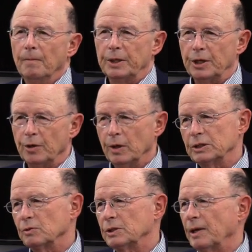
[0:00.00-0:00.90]
But the
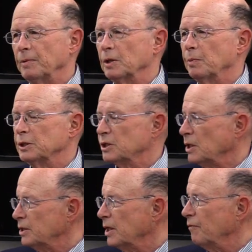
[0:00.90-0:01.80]
US was able to put
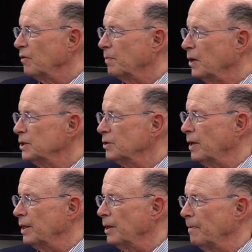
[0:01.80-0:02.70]
such heavy pressure
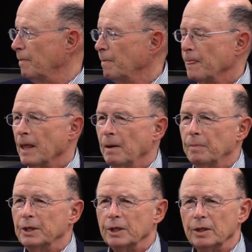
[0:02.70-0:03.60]
on them
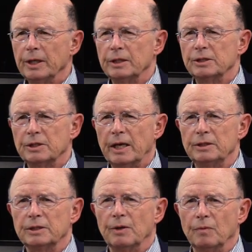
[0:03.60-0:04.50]
particularly as
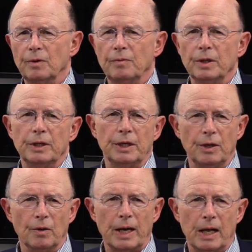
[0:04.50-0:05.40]
states that were really
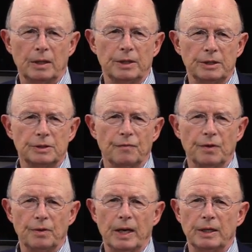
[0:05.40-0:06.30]
neo-colonies
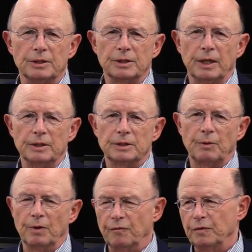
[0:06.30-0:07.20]
of the United States.
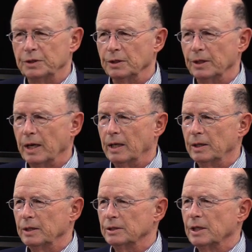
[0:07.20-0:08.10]
They weren't officially
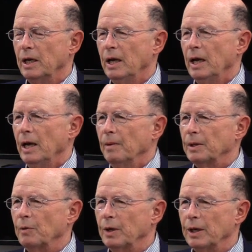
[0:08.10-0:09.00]
colonies.
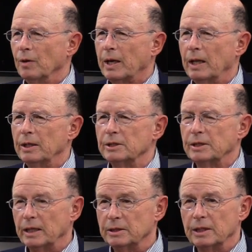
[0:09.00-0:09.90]
They were neo-colonies.
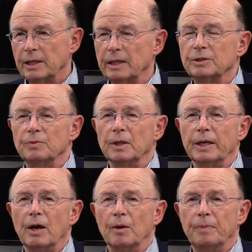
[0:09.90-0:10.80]
That's, that's
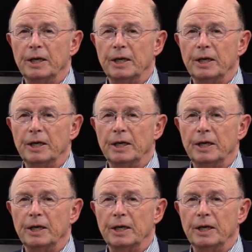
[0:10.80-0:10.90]
really hard.